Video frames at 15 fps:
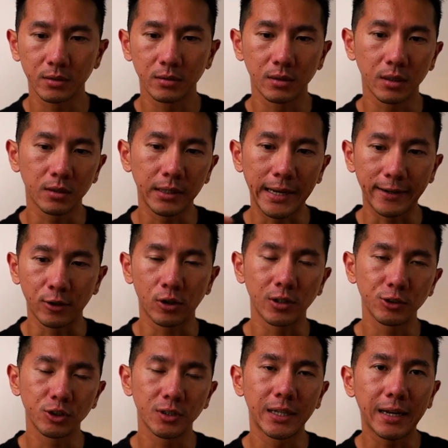the
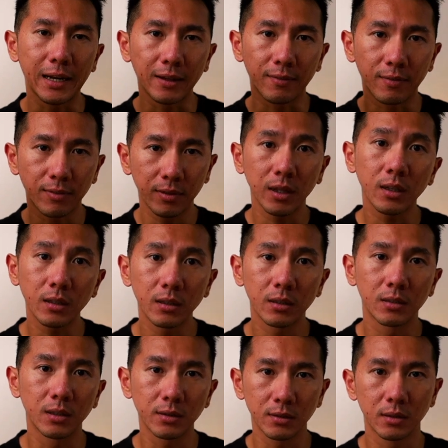technology that I think
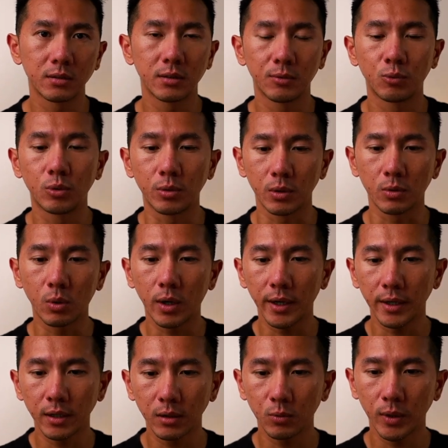this system will
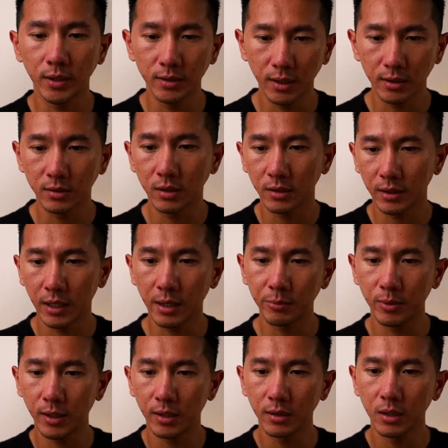require: wave sensor,
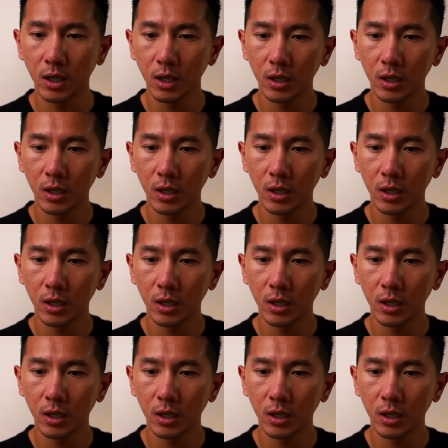camera,